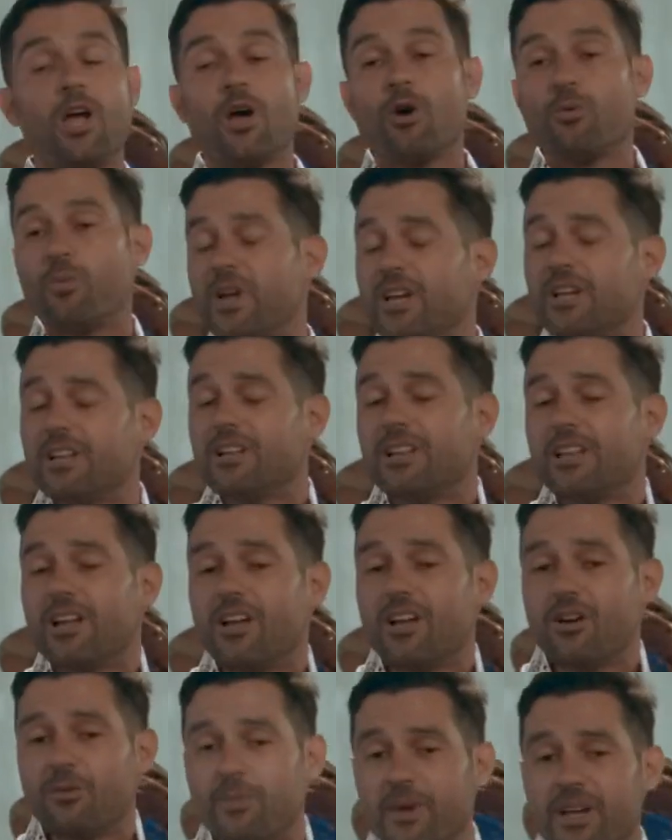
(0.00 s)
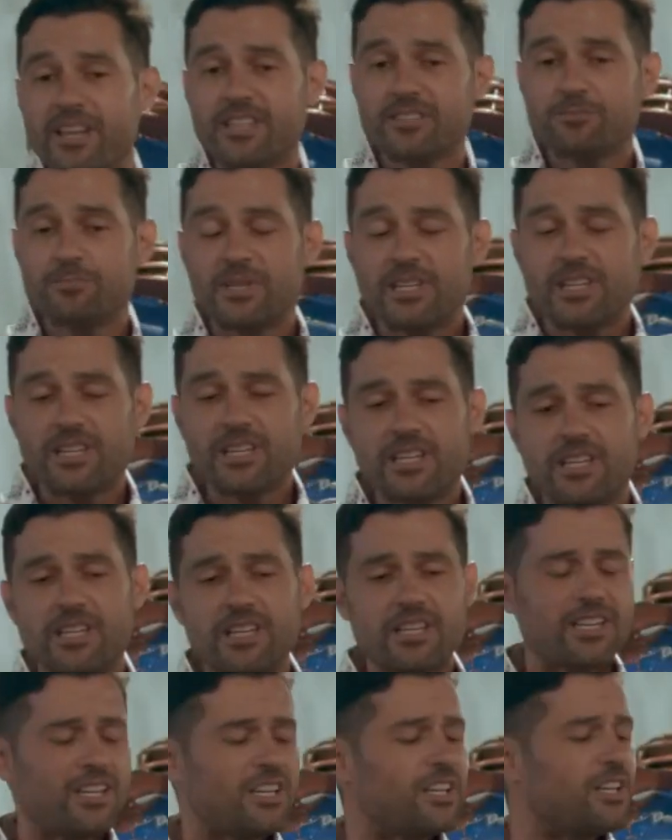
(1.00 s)
We'll always
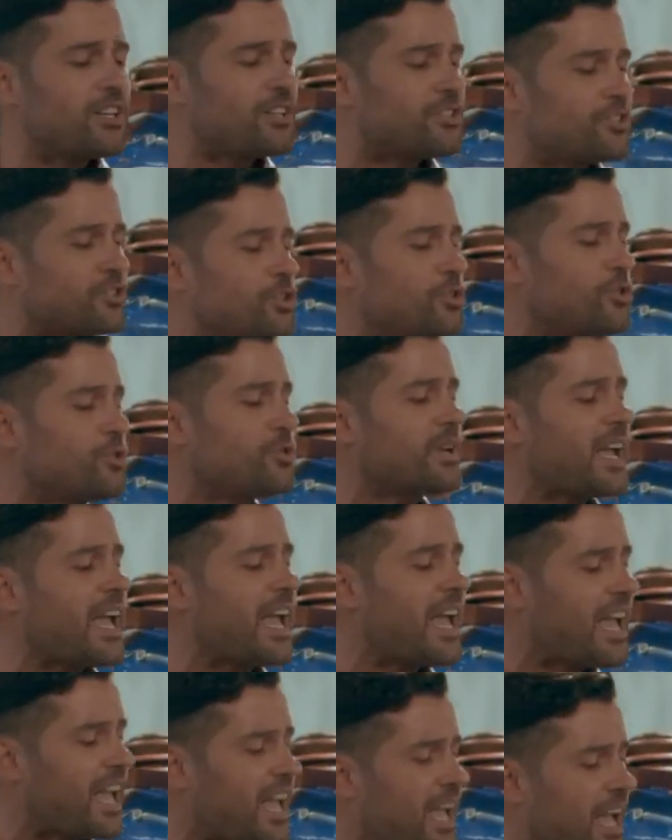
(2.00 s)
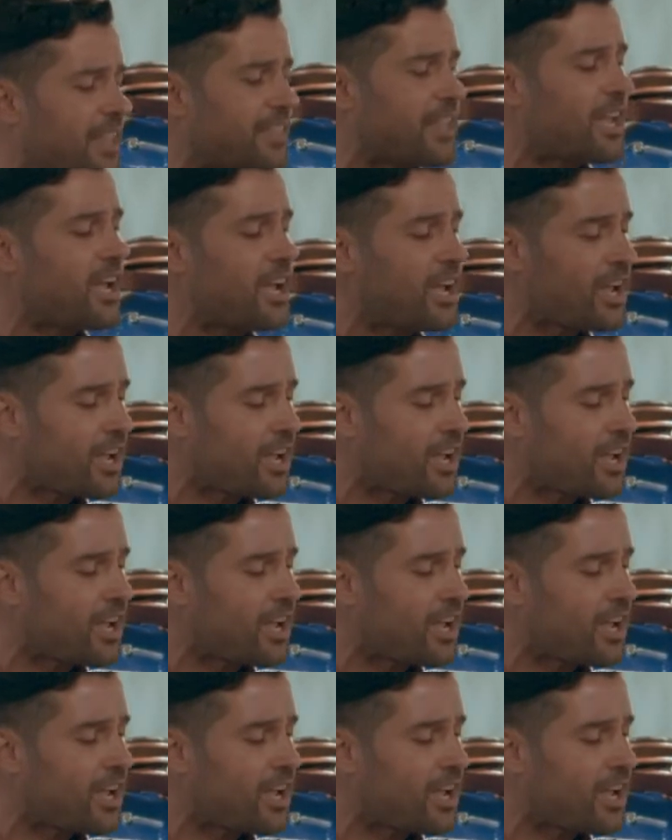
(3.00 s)
be together.